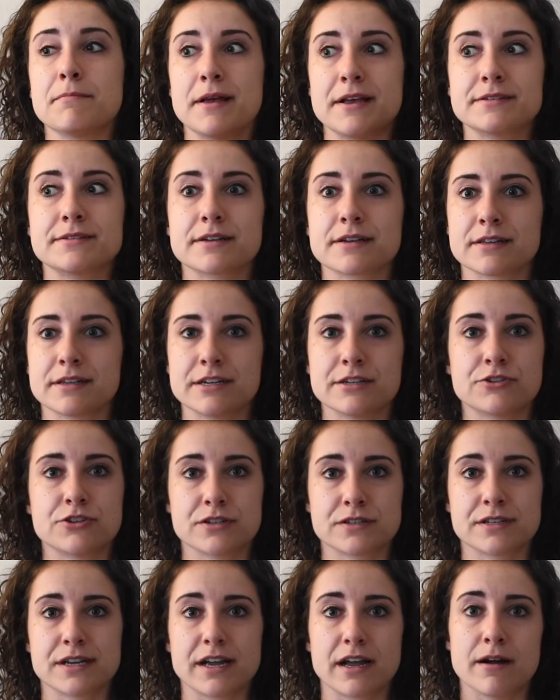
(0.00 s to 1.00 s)
basically
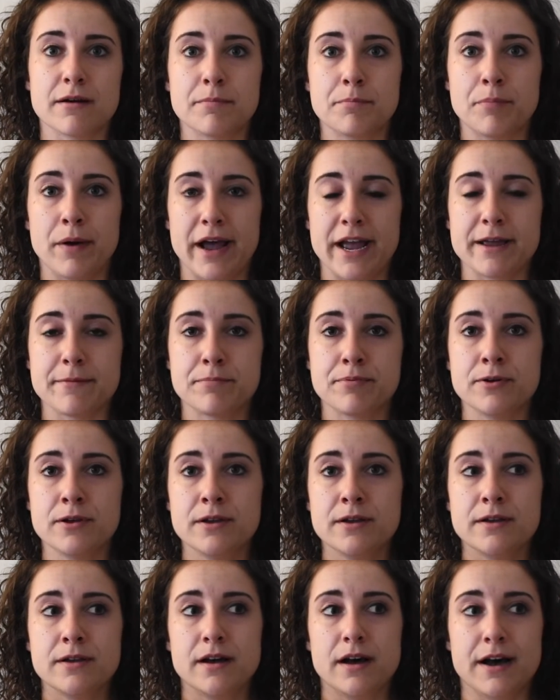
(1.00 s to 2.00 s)
just like a pipe,
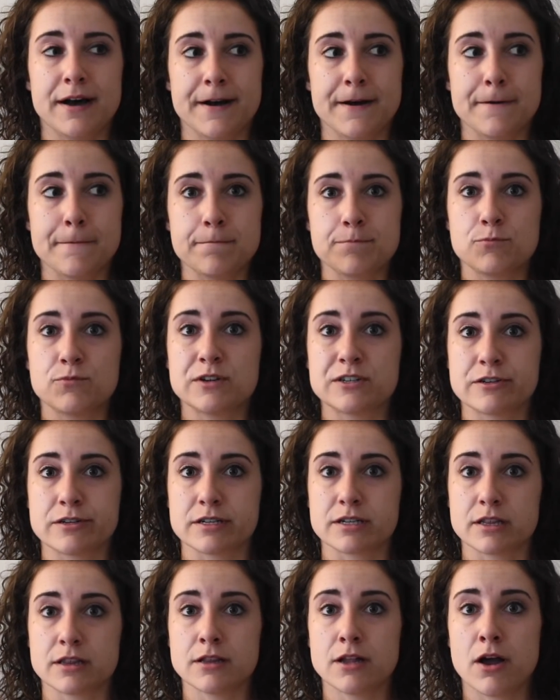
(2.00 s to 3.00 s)
which
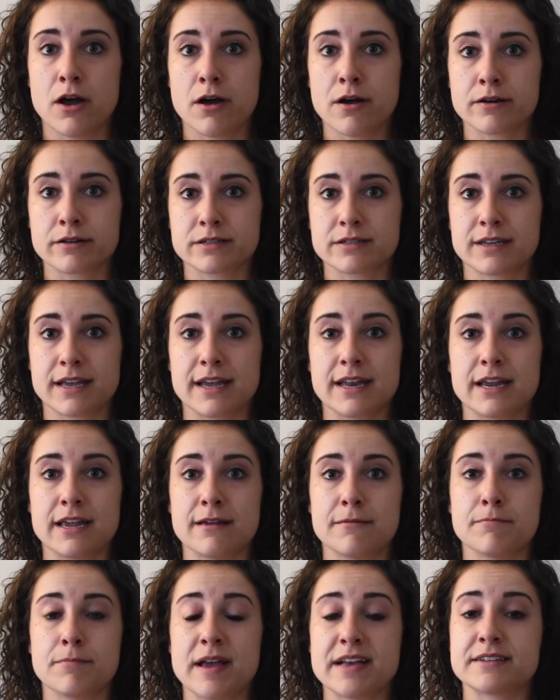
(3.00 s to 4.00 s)
is long,
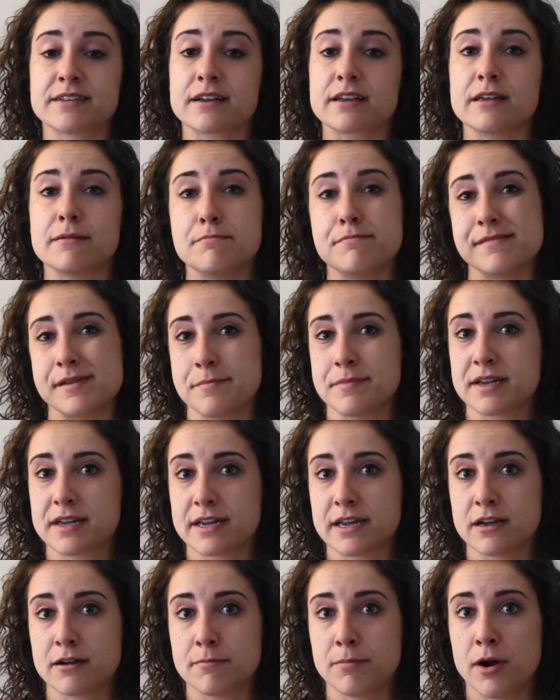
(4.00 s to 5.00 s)
skinny, basically
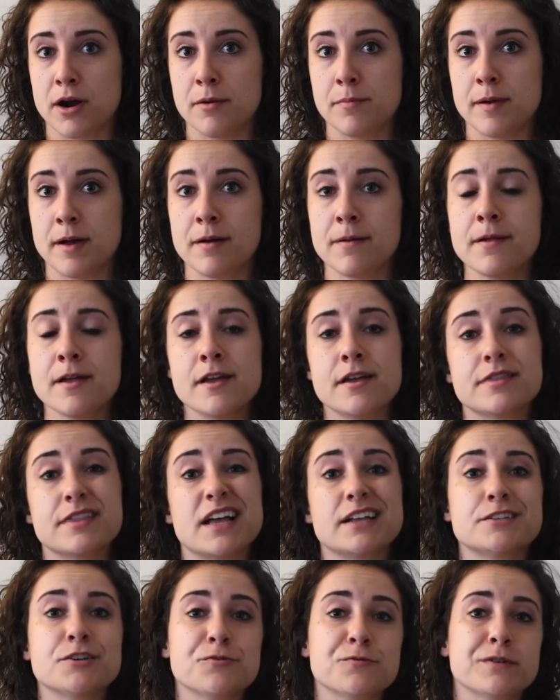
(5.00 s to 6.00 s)
mimicking a barbell.
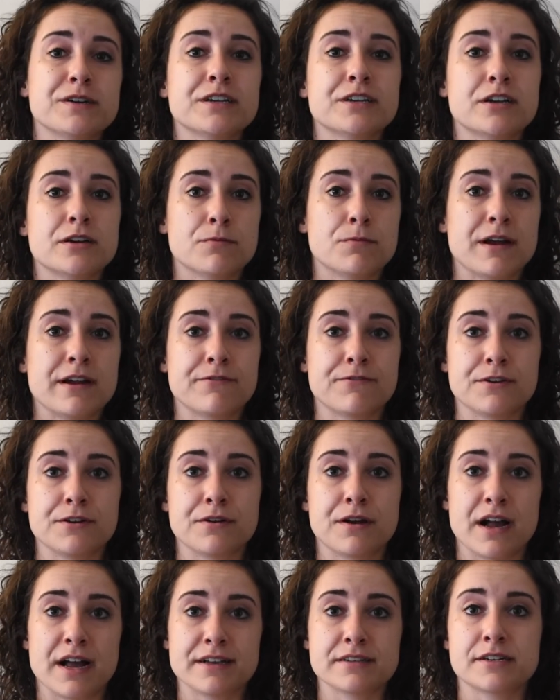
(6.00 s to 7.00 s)
That's a really good way for you
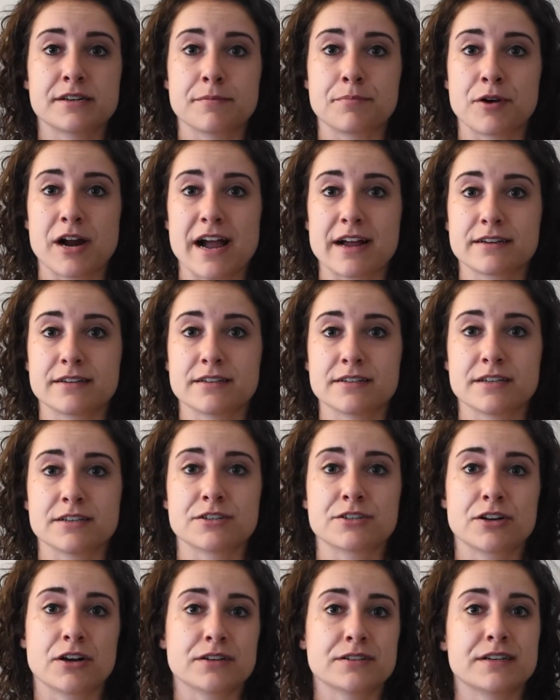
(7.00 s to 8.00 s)
guys to practice and
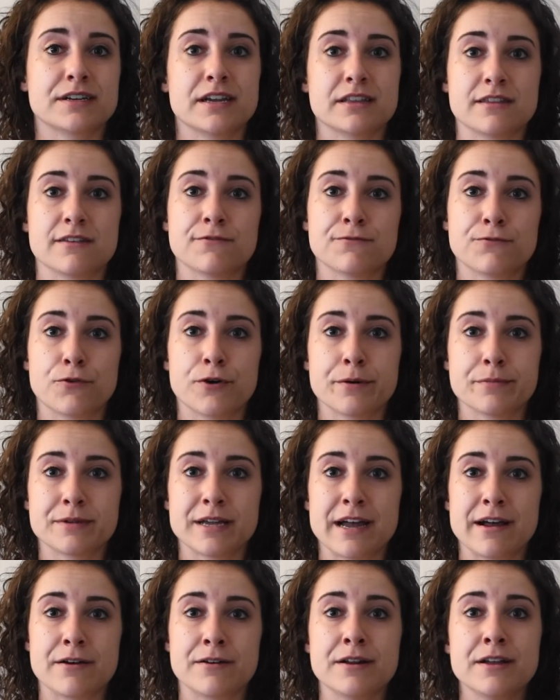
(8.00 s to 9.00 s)
start to get the form
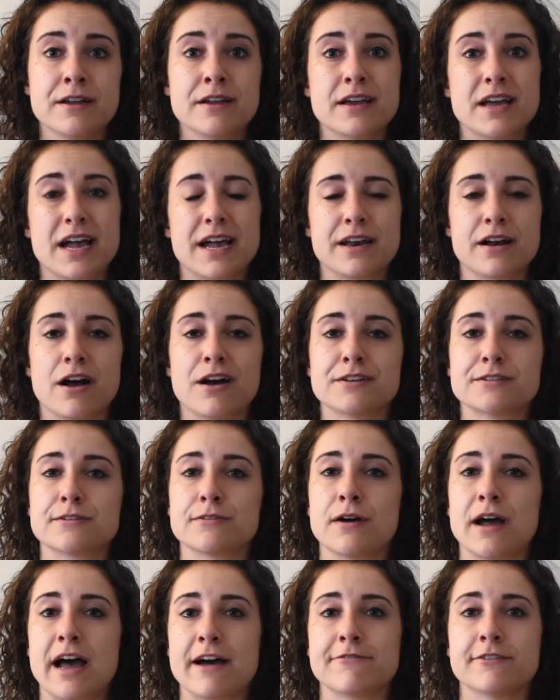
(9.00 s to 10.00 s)
down, and also
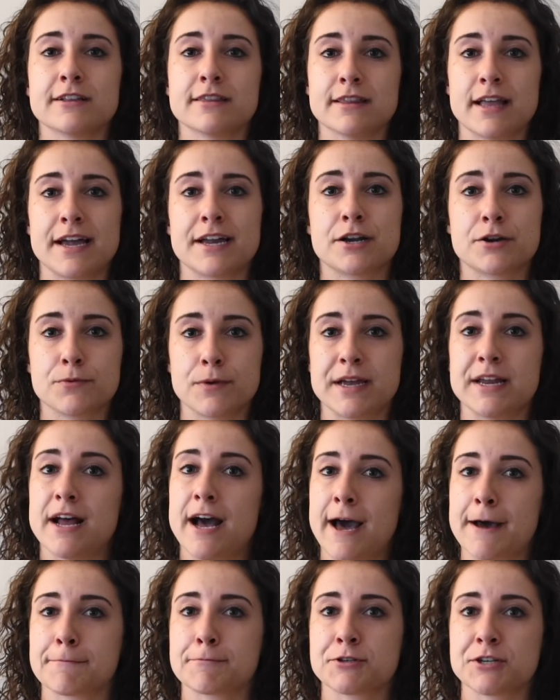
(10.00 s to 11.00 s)
have a lighter weight
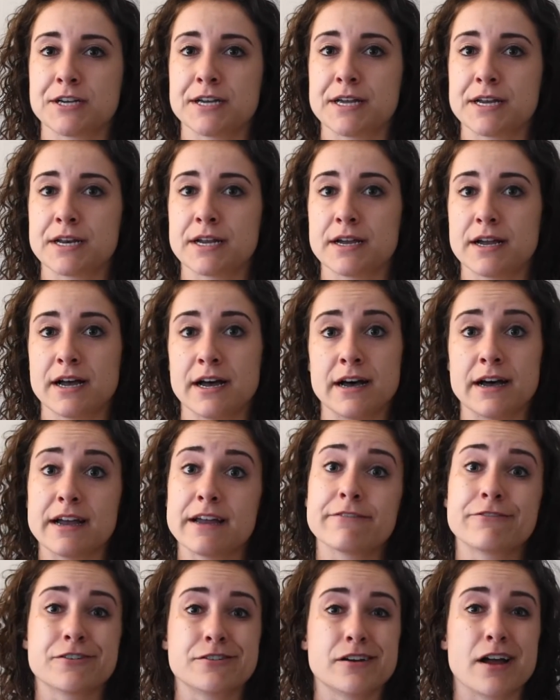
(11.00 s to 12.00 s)
option
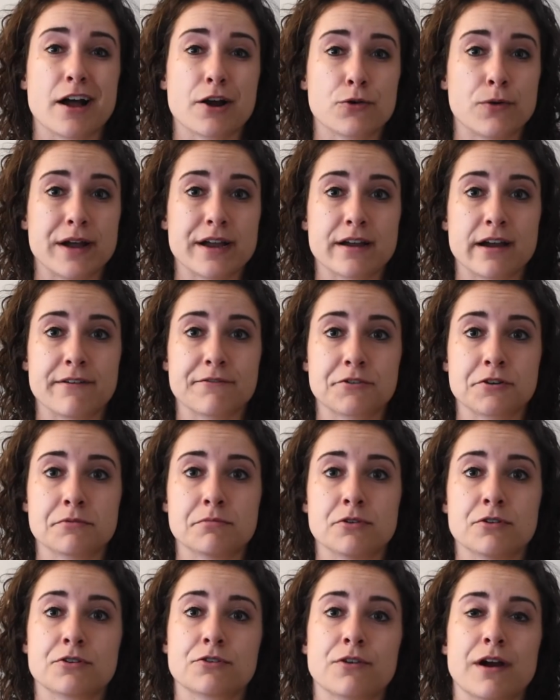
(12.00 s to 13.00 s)
if you're not quite
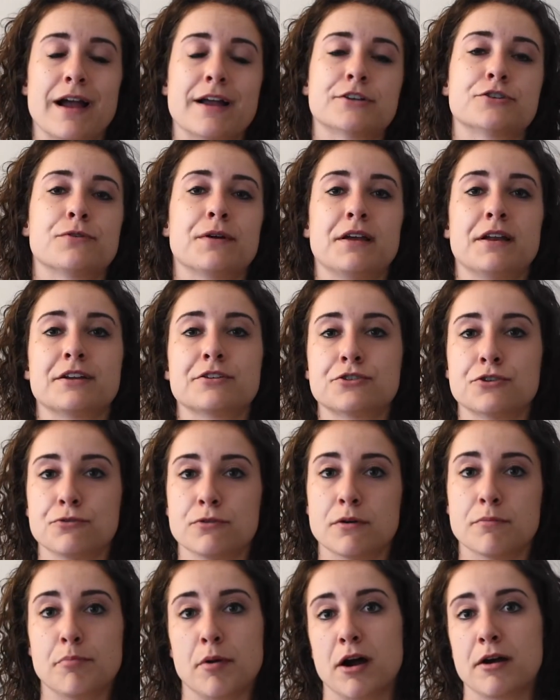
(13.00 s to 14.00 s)
comfortable graduating
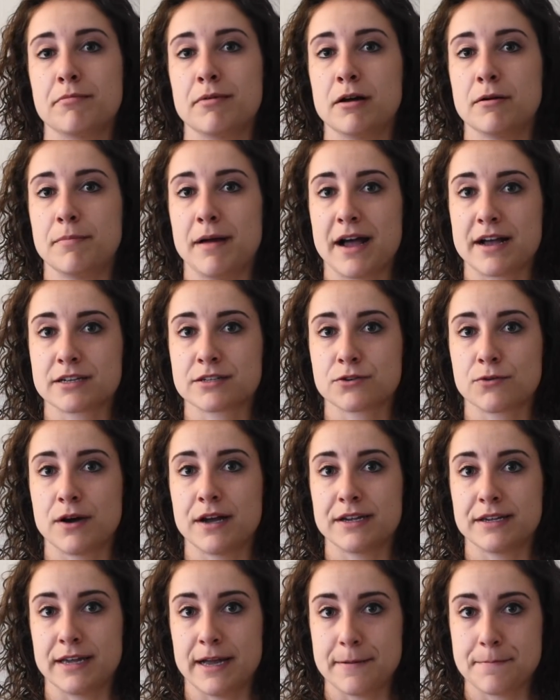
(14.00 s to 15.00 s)
to a barbell back
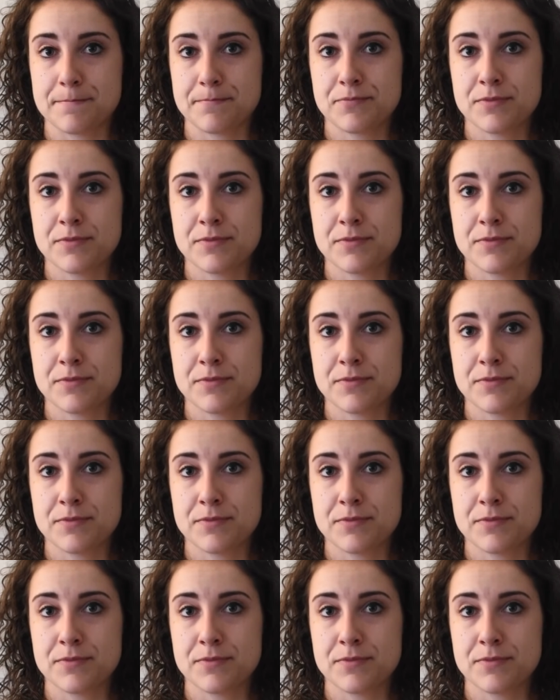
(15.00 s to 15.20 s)
squat yet.